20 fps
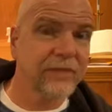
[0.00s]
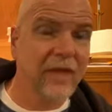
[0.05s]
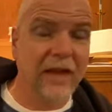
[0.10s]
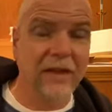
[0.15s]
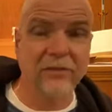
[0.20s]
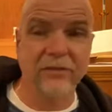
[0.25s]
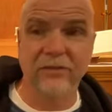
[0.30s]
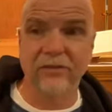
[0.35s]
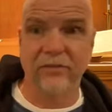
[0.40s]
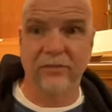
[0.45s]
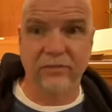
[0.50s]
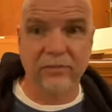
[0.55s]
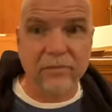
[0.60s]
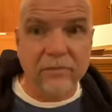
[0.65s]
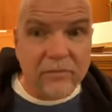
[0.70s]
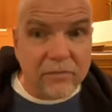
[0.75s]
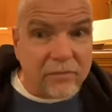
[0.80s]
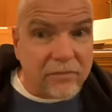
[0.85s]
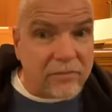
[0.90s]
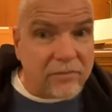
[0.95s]
That's
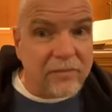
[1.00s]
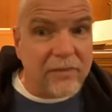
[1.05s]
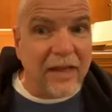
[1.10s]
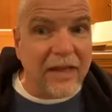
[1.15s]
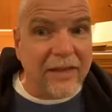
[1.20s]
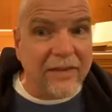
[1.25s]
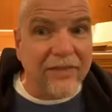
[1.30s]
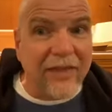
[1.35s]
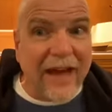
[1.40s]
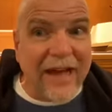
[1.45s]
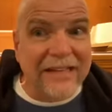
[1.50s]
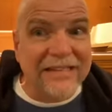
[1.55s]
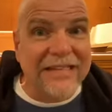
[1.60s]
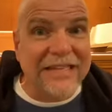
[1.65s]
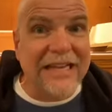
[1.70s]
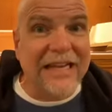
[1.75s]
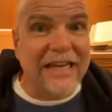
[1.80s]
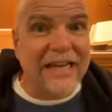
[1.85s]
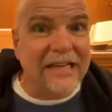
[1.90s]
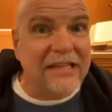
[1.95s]
like,
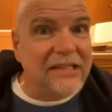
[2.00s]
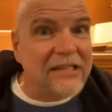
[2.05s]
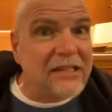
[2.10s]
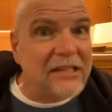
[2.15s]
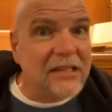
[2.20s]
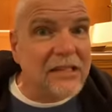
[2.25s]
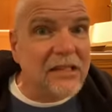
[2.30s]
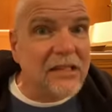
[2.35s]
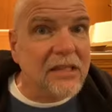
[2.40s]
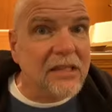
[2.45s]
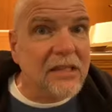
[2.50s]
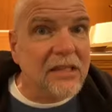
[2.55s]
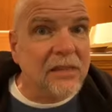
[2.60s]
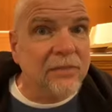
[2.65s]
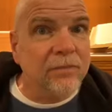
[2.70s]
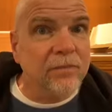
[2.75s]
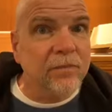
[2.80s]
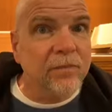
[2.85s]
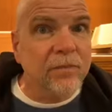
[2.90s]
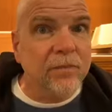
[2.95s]
that's it.
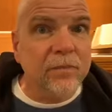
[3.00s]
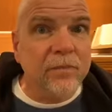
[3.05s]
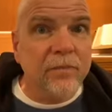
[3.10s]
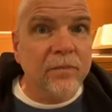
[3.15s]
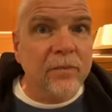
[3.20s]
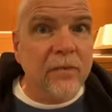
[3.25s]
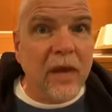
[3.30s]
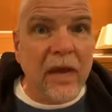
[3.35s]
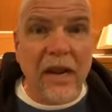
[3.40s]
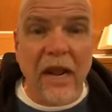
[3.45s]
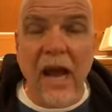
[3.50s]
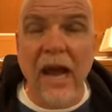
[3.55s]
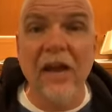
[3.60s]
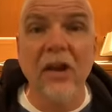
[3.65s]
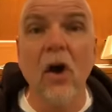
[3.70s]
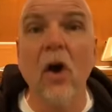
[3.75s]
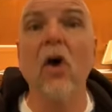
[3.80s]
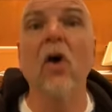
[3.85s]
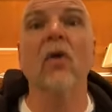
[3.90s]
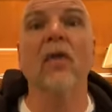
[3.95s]
And I
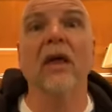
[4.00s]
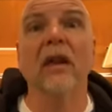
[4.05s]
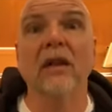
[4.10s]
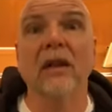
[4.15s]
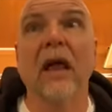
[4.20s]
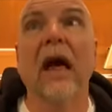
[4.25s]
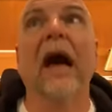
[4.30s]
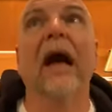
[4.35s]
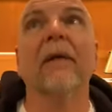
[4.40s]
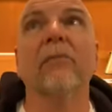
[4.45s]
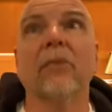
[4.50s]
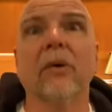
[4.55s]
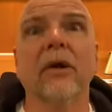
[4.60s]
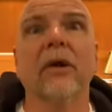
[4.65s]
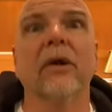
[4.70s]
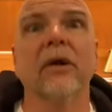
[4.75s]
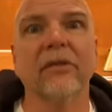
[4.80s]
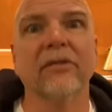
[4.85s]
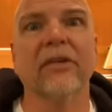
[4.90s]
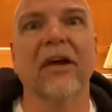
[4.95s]
know that
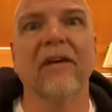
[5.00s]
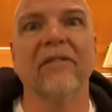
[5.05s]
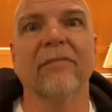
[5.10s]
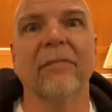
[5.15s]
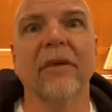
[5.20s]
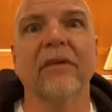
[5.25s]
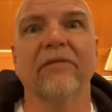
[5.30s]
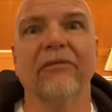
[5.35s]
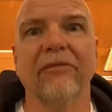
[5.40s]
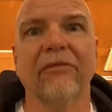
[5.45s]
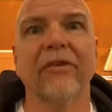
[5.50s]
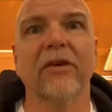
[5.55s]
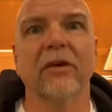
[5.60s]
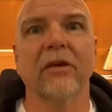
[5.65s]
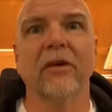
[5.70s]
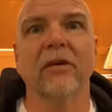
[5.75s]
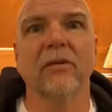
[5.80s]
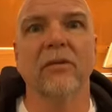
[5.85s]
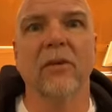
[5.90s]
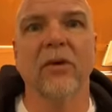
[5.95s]
libraries have been
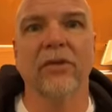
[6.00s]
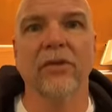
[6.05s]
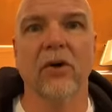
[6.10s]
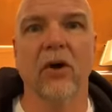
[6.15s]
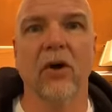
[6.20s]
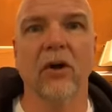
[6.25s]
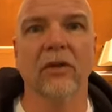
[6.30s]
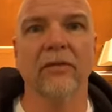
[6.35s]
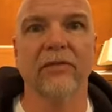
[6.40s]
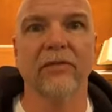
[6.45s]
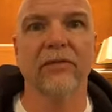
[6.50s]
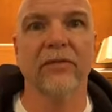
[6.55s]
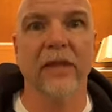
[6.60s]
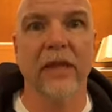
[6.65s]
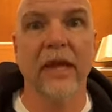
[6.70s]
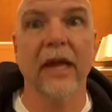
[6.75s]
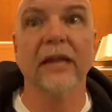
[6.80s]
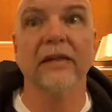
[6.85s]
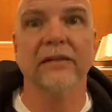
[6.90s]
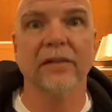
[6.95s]
filled with all of
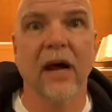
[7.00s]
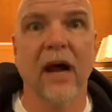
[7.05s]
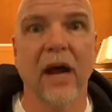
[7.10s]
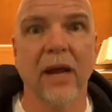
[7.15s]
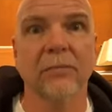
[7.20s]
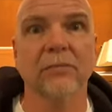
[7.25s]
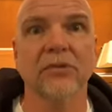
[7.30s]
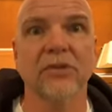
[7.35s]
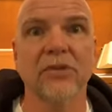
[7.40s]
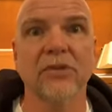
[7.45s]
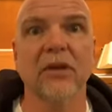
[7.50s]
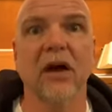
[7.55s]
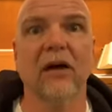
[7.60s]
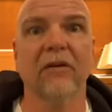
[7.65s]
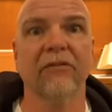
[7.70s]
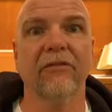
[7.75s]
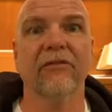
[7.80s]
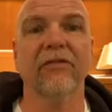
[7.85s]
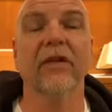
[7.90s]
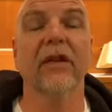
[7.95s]
the end times
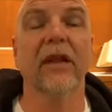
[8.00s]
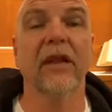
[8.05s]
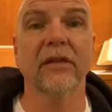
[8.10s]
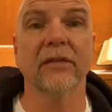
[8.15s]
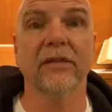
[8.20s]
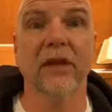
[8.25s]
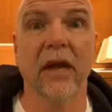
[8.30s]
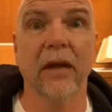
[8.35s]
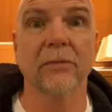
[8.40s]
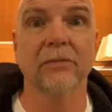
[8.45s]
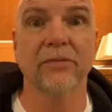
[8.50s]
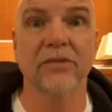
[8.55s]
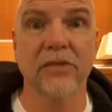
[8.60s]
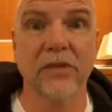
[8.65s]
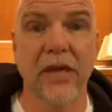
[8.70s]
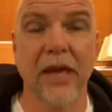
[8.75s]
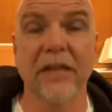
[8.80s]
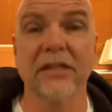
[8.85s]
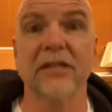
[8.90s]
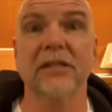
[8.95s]
stuff and end times
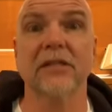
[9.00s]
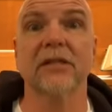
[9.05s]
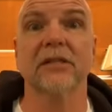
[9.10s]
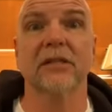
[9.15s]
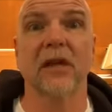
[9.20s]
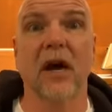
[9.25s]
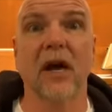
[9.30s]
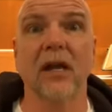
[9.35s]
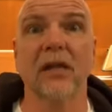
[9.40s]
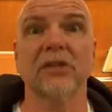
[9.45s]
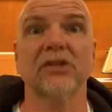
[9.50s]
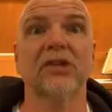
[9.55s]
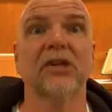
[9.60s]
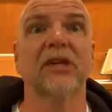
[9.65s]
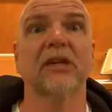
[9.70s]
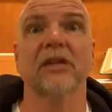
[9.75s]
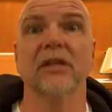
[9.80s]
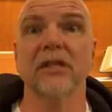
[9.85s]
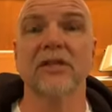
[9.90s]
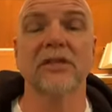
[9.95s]
the
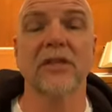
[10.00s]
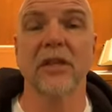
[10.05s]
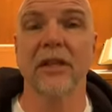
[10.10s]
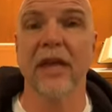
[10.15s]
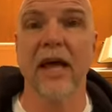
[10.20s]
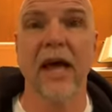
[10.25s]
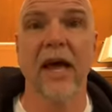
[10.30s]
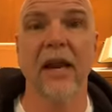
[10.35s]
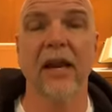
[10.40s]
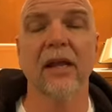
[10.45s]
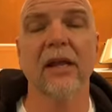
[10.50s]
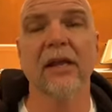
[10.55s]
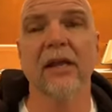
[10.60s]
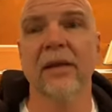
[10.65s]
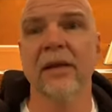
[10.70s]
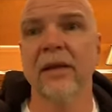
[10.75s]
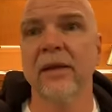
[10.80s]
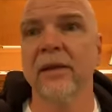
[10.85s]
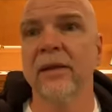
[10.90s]
eschatology and this and that.